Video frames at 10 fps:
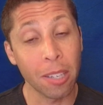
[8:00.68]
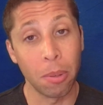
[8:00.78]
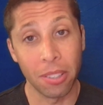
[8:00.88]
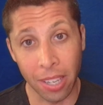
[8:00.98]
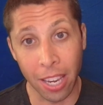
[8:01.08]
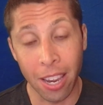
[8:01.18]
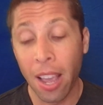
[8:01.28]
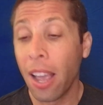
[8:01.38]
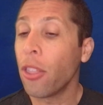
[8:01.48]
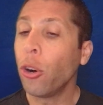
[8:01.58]
plus c,
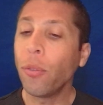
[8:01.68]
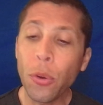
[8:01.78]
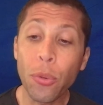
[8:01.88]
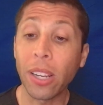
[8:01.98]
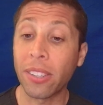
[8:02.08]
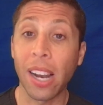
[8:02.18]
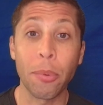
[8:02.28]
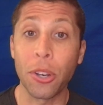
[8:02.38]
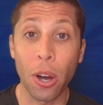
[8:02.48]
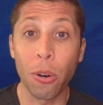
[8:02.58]
there are a few things that I
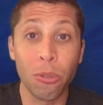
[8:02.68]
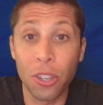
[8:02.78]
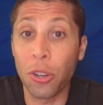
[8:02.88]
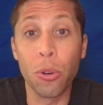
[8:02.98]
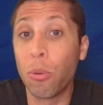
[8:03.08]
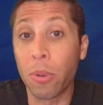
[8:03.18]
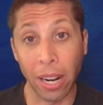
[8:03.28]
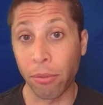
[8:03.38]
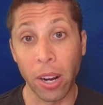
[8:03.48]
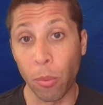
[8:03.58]
would know to do kind
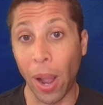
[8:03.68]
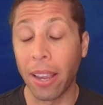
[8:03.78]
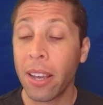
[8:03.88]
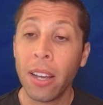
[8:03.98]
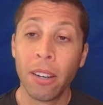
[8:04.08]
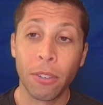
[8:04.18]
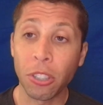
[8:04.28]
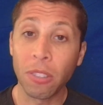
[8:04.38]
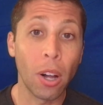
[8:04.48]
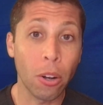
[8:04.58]
of right away. First
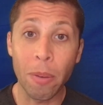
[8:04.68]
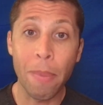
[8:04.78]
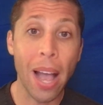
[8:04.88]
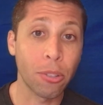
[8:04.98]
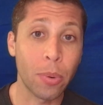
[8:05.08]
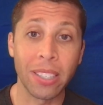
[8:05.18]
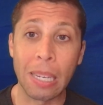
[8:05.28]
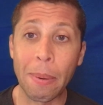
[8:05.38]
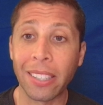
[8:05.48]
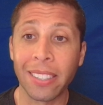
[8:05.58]
of all, going back to what I said
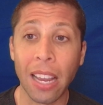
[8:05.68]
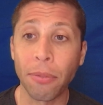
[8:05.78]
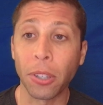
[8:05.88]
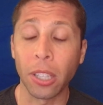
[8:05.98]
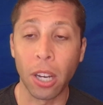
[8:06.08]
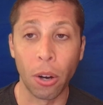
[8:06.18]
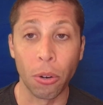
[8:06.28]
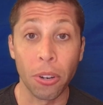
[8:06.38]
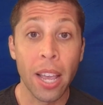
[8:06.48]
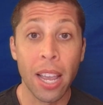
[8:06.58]
about deciphering the code,
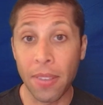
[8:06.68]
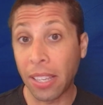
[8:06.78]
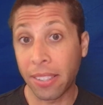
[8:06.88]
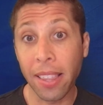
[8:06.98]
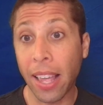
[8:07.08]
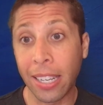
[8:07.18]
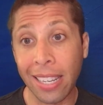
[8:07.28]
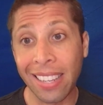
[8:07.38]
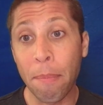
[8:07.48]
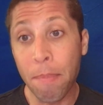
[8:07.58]
if they say that it has
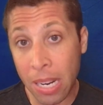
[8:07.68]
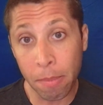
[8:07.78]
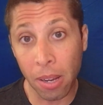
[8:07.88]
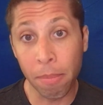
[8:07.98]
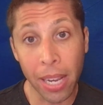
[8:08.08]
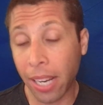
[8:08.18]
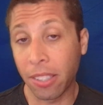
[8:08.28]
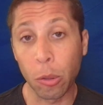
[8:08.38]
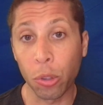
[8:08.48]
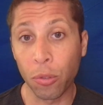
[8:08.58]
a minimum at x
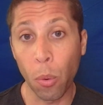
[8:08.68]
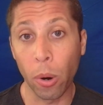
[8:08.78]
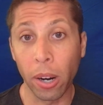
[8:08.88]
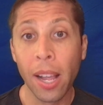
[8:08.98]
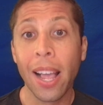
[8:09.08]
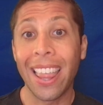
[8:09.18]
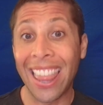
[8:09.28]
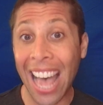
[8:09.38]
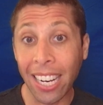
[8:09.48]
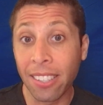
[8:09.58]
equals 4,
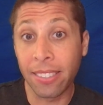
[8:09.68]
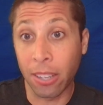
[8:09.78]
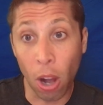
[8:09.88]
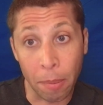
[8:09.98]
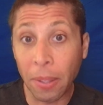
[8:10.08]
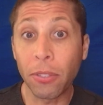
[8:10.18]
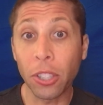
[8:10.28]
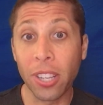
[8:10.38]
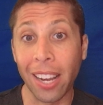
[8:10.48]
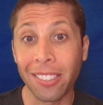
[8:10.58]
that is talking about the
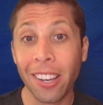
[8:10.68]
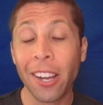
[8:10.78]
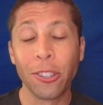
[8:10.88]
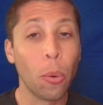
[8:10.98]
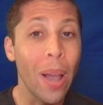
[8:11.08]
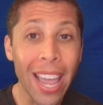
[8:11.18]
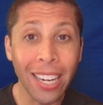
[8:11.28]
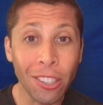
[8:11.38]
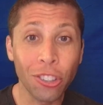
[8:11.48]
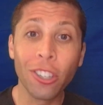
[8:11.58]
vertex. So
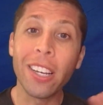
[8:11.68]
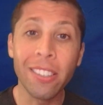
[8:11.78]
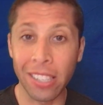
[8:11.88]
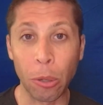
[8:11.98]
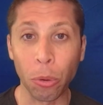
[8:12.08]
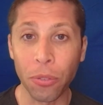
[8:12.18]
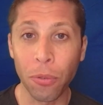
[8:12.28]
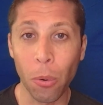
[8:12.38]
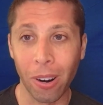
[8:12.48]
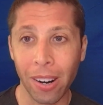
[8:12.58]
h is equal to
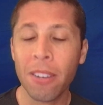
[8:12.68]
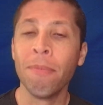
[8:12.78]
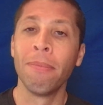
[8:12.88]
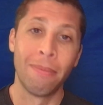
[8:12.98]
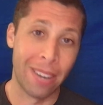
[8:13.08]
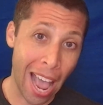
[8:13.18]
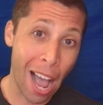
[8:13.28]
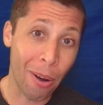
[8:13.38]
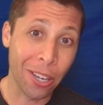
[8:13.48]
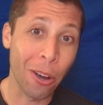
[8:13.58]
4. Now
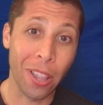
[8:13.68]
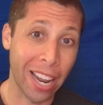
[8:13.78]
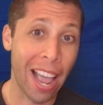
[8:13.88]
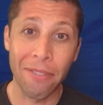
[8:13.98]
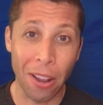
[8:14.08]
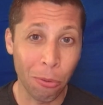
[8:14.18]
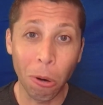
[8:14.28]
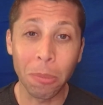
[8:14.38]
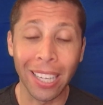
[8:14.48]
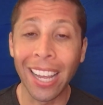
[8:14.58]
I know that I have that
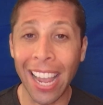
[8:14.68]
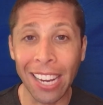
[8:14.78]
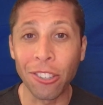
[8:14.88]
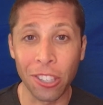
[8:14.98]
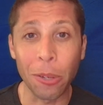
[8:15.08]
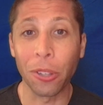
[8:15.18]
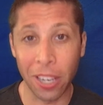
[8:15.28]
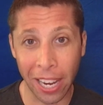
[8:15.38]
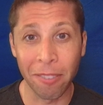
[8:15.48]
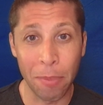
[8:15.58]
formula, h is equal to
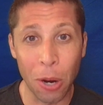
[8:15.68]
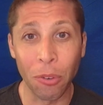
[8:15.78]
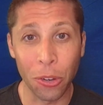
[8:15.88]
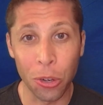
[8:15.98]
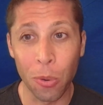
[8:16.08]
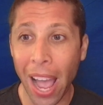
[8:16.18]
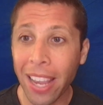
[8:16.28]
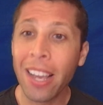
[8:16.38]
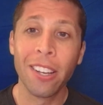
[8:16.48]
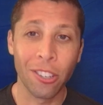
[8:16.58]
negative b over 2a,
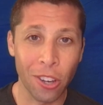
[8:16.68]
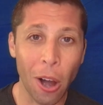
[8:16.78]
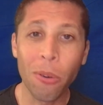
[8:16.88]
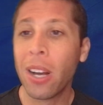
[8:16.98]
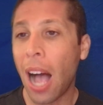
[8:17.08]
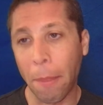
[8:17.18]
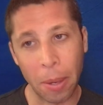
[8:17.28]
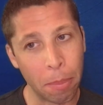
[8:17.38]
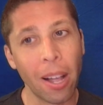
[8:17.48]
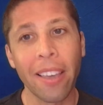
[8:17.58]
so I'm going to
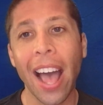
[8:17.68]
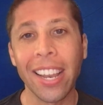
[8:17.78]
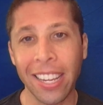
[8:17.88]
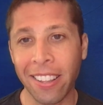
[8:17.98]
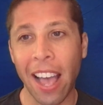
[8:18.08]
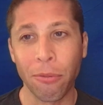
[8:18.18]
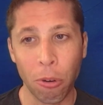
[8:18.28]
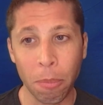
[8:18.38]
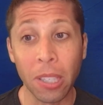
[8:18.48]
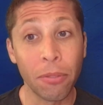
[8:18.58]
plug that into that
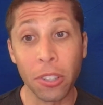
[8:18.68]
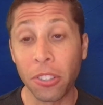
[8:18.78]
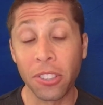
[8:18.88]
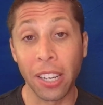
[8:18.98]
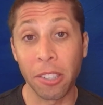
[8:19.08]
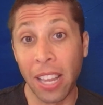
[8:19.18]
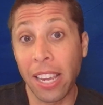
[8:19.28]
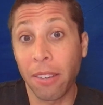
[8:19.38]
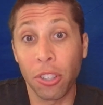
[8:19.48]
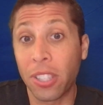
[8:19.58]
formula for the sake
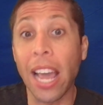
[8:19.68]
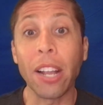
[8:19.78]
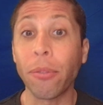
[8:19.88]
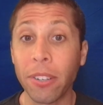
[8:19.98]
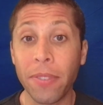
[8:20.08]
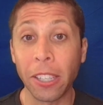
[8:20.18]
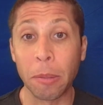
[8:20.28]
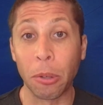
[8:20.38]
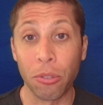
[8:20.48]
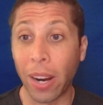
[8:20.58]
of just getting rid of
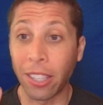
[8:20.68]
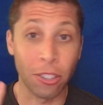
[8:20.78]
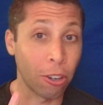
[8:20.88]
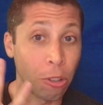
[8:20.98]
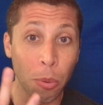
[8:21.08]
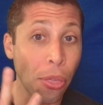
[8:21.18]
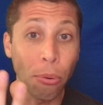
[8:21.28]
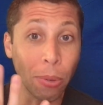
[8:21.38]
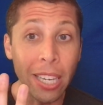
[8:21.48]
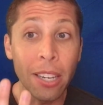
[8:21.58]
variables, right? It starts with
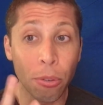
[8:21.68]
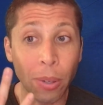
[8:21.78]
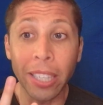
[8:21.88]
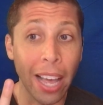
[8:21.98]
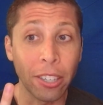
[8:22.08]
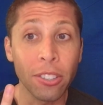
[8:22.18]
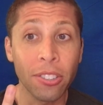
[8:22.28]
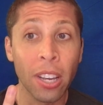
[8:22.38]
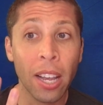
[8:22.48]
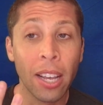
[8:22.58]
3, 3 letters,
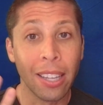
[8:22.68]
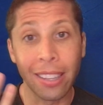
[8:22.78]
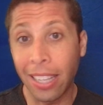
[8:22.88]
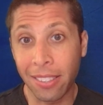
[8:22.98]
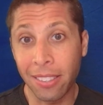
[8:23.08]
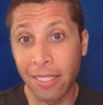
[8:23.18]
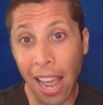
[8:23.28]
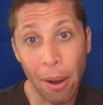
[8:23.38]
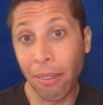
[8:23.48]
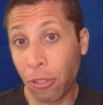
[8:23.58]
let's
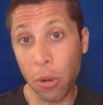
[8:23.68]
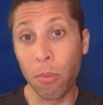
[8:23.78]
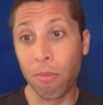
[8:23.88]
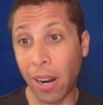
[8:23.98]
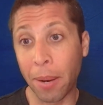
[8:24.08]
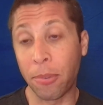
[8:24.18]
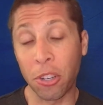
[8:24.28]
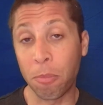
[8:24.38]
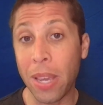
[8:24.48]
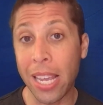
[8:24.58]
now have 2, right?
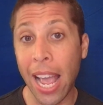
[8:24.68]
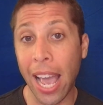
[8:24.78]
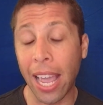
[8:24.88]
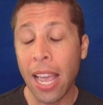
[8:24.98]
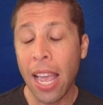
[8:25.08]
Just b and a.